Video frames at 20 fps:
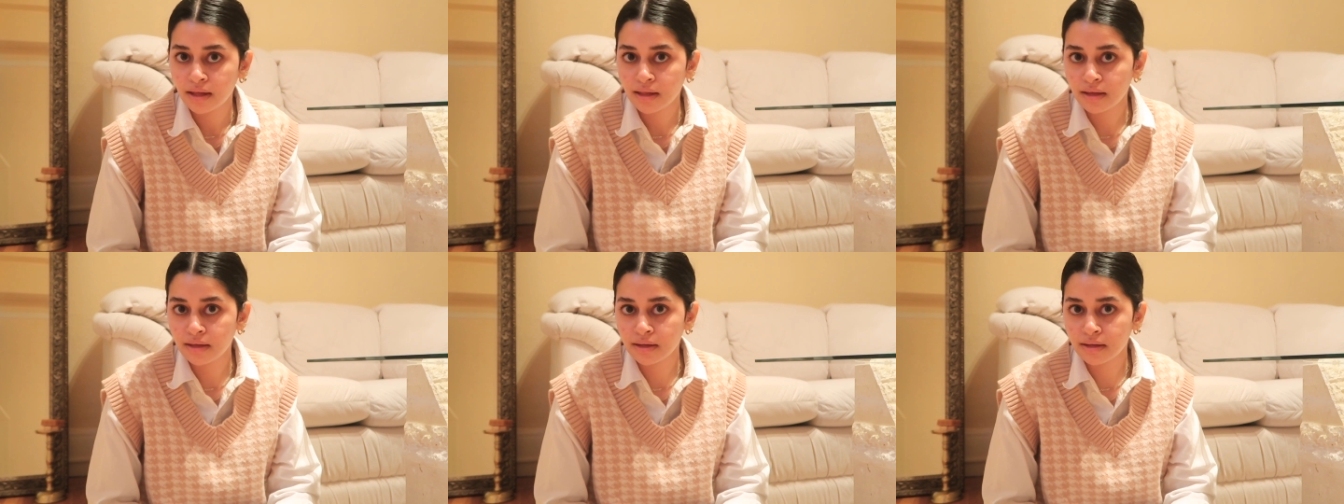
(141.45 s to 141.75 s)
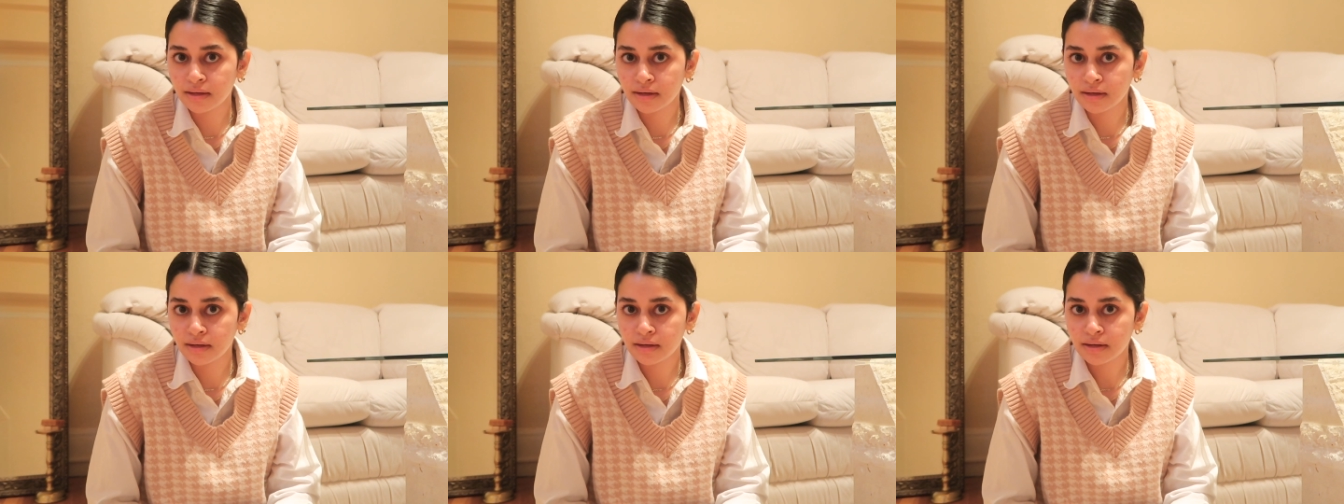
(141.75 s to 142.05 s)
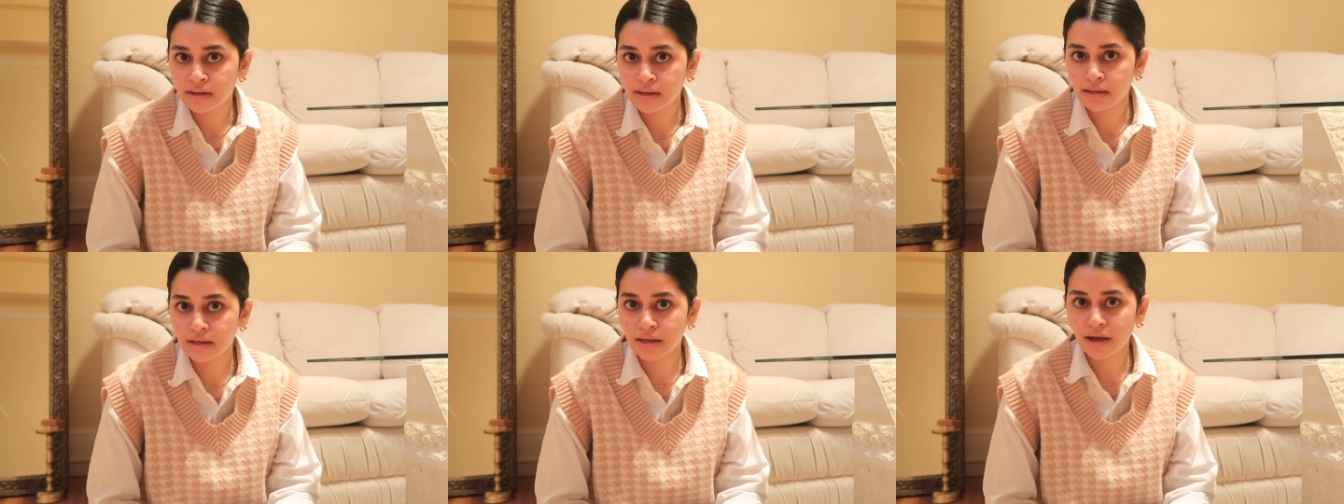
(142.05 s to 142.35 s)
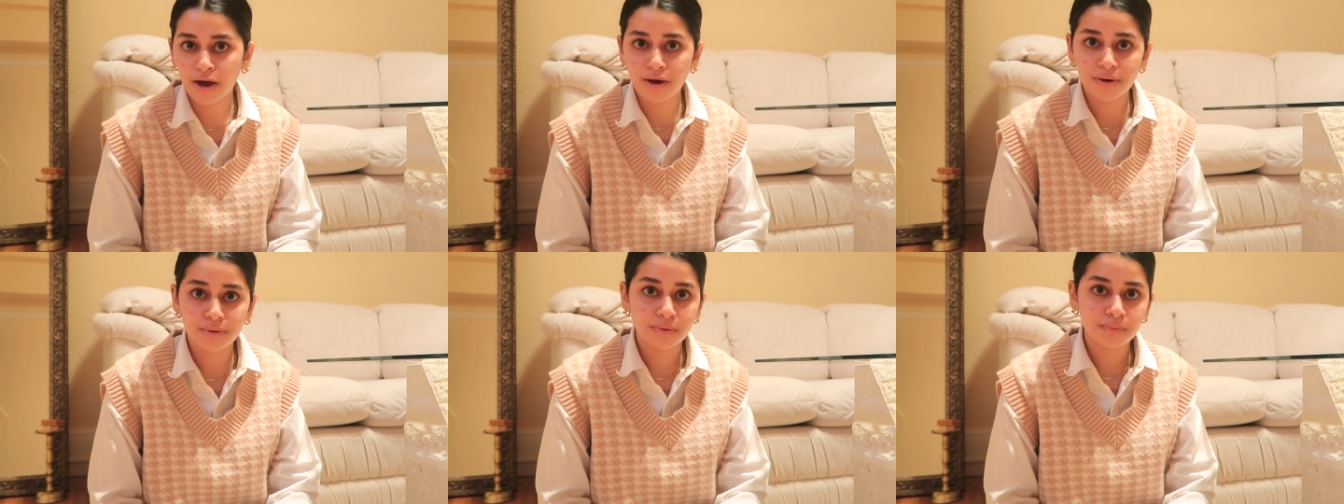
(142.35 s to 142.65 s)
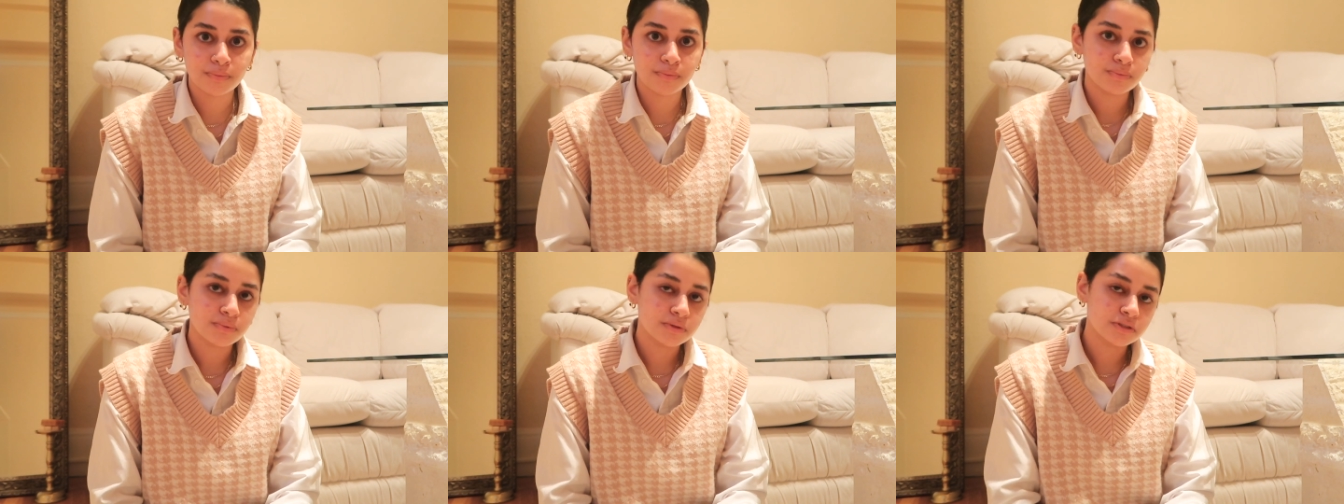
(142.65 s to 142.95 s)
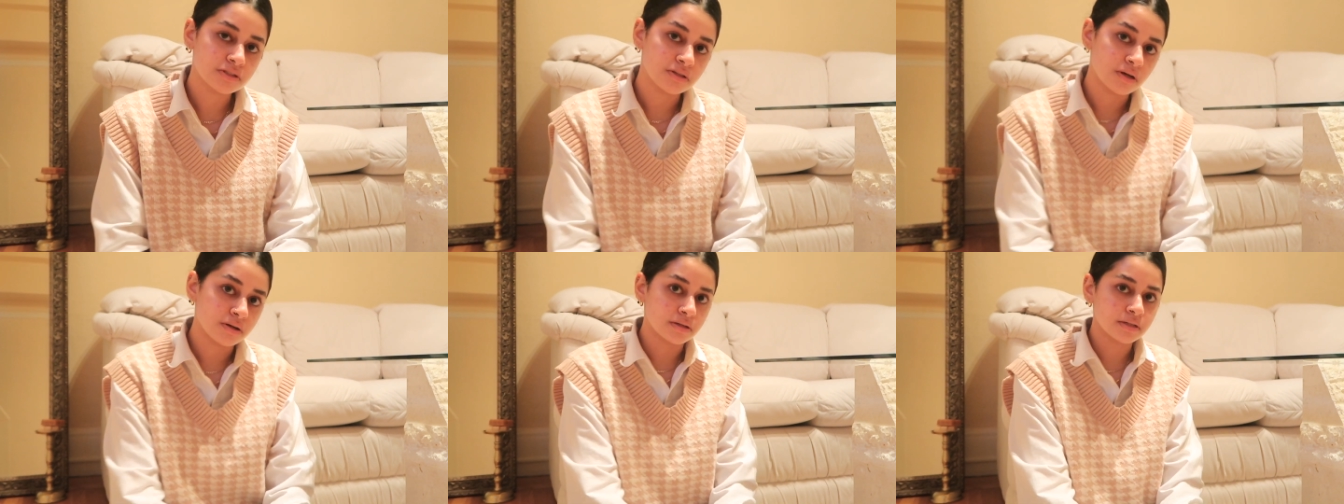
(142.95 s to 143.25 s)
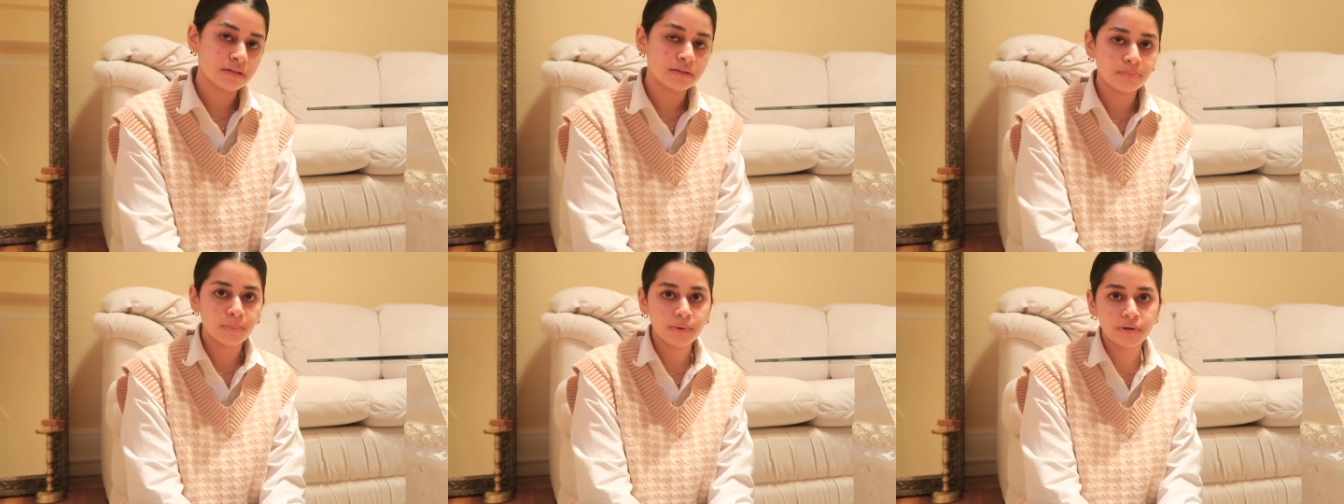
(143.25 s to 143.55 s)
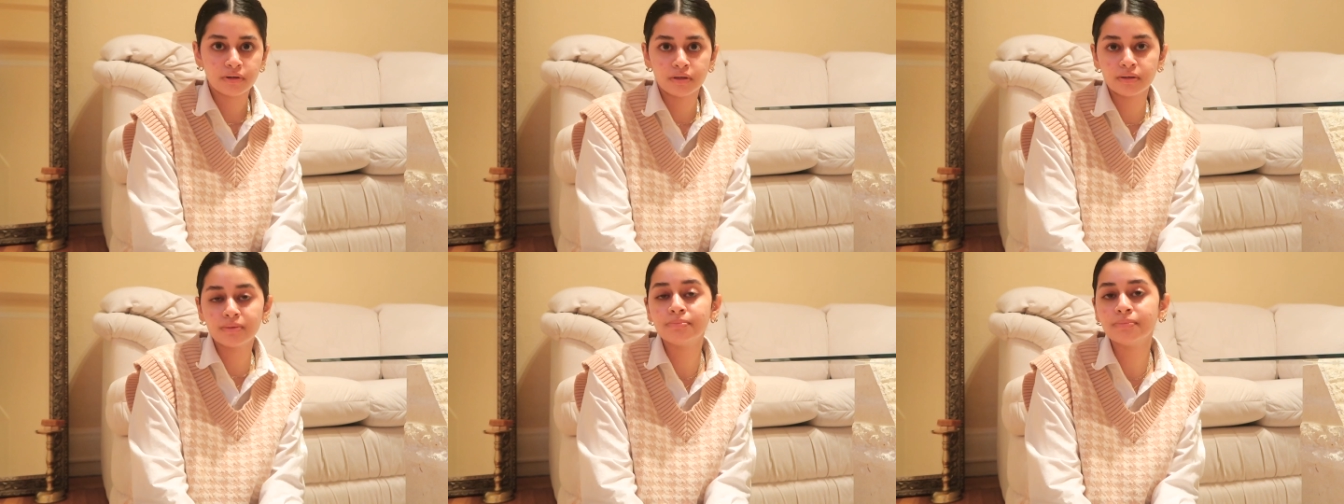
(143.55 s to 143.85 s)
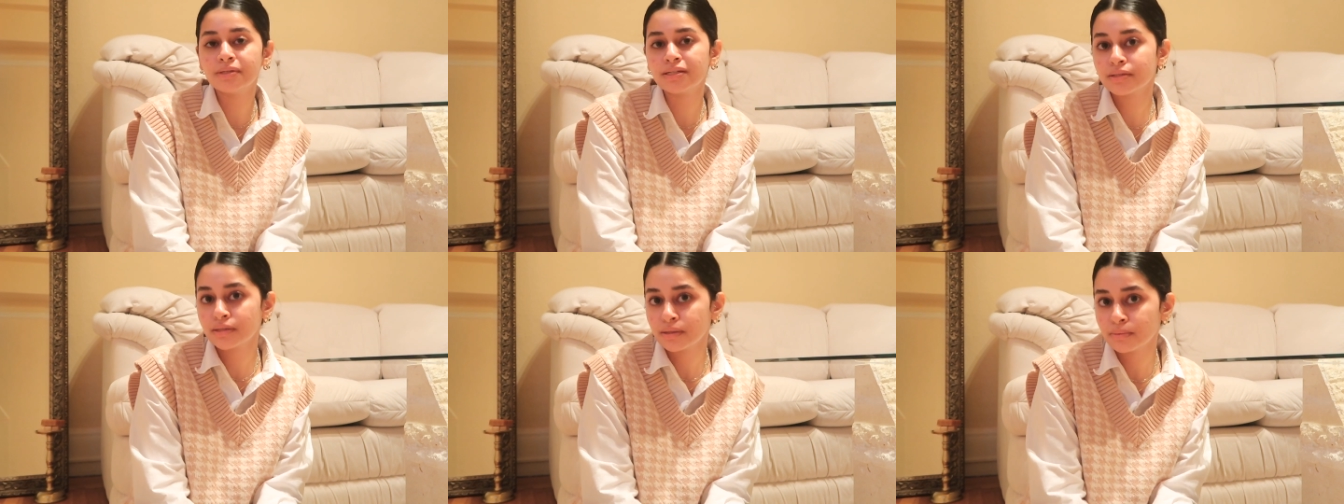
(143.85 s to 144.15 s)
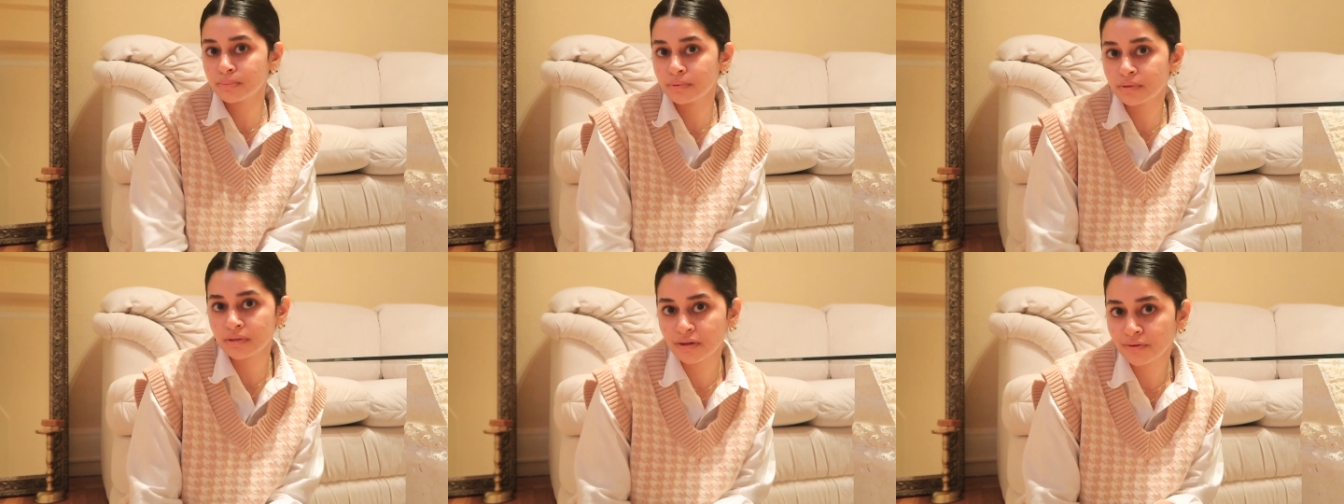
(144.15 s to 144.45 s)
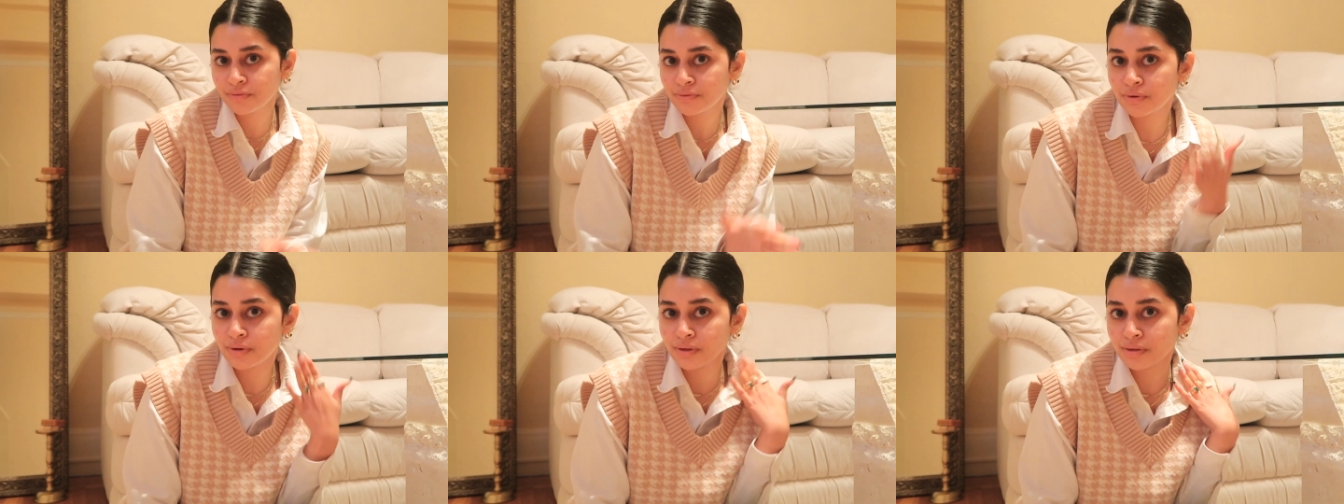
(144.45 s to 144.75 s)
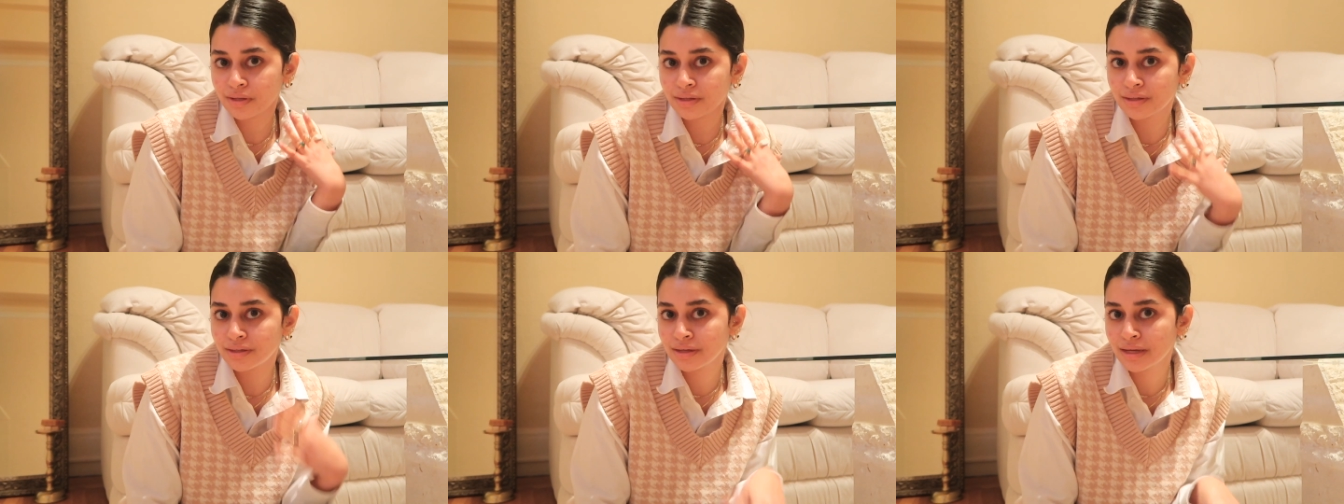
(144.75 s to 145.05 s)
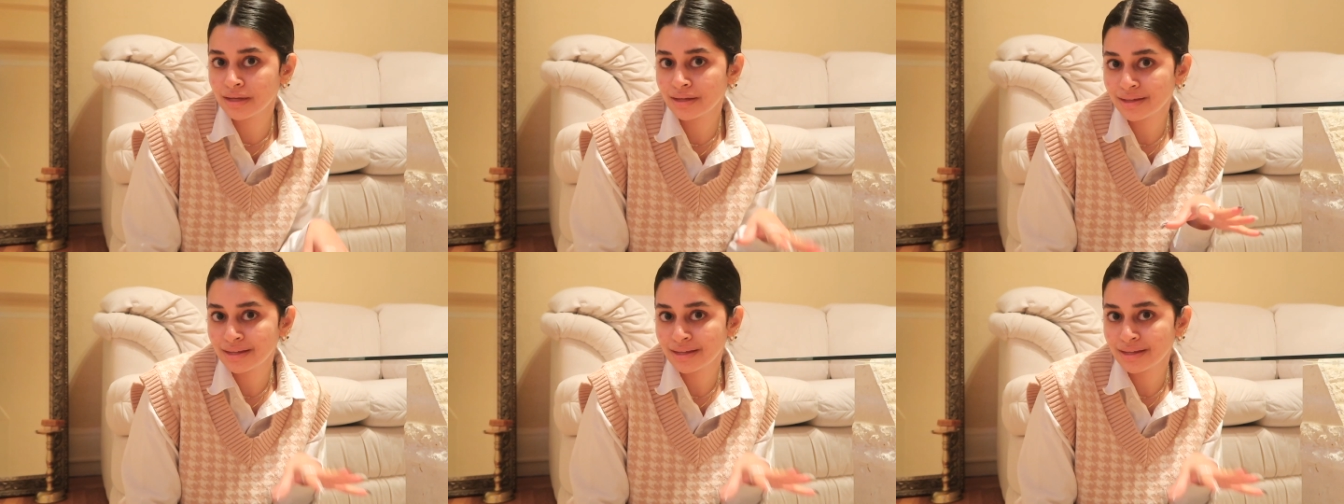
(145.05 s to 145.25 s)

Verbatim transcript: And I was not gonna put on makeup when I felt like